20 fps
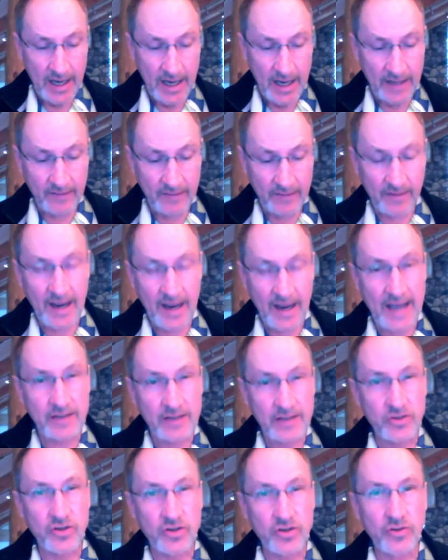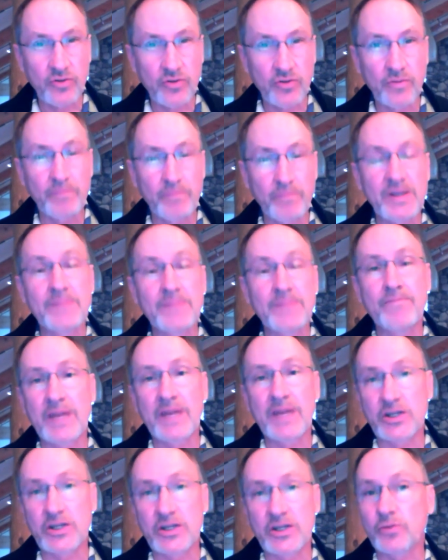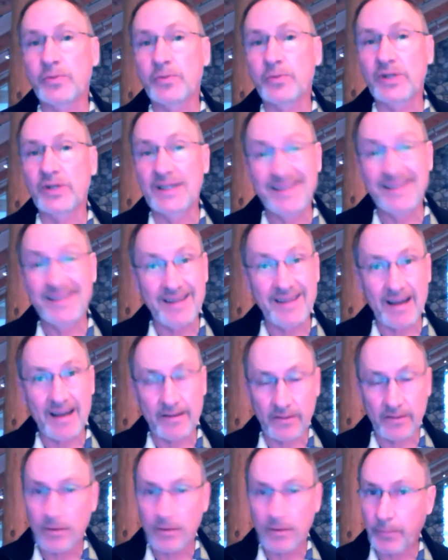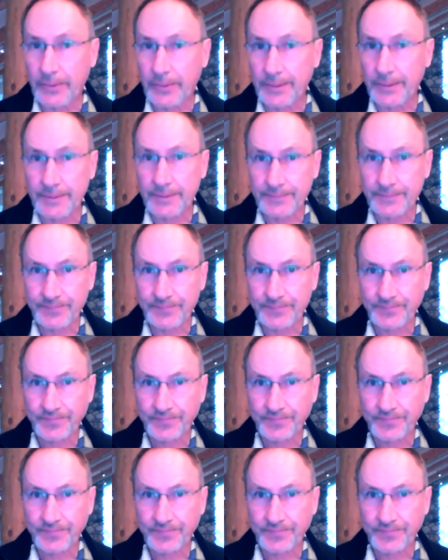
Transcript: It's got to be measurable and testable.